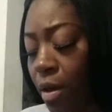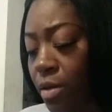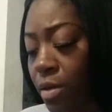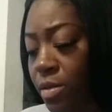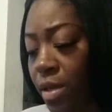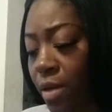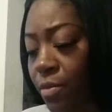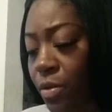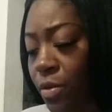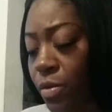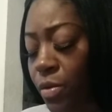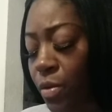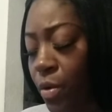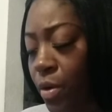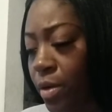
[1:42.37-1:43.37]
Seven of
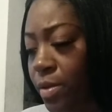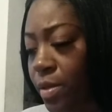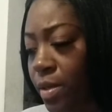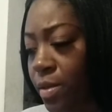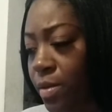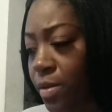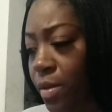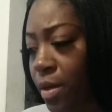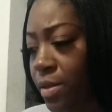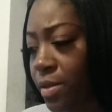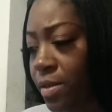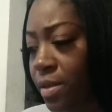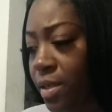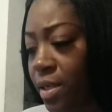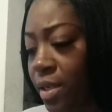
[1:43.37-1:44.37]
Swords is
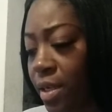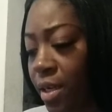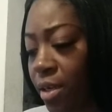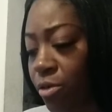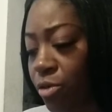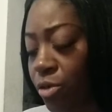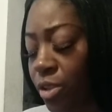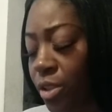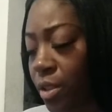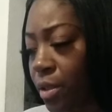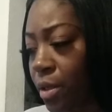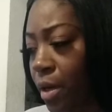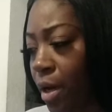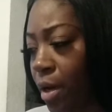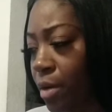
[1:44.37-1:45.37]
sneaky energy.
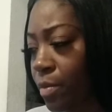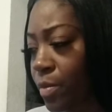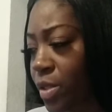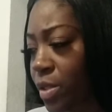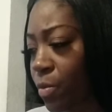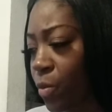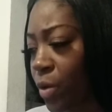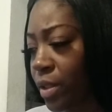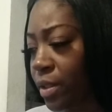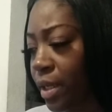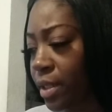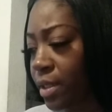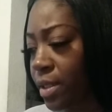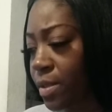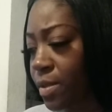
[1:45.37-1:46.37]
Someone
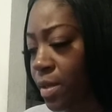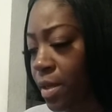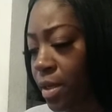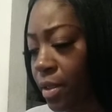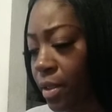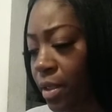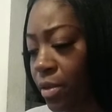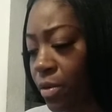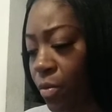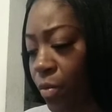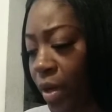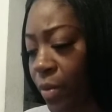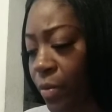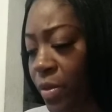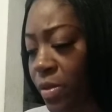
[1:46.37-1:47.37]
that is getting
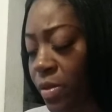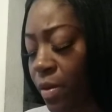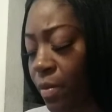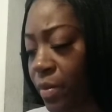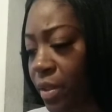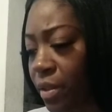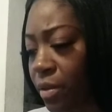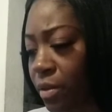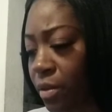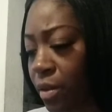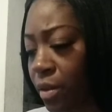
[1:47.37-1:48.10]
away with something.